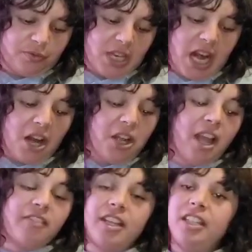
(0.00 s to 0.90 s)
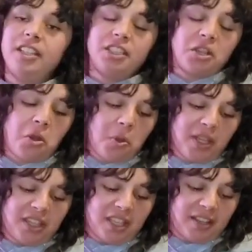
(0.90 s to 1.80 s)
And I don't have anything to go
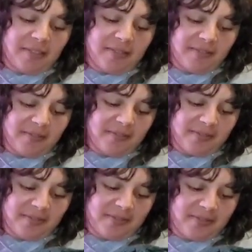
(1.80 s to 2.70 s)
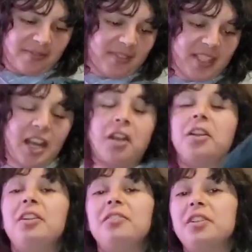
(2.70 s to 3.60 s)
with it. And I
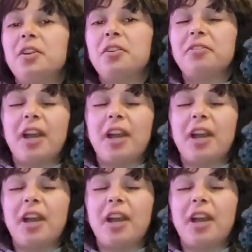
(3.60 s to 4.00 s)
don't even know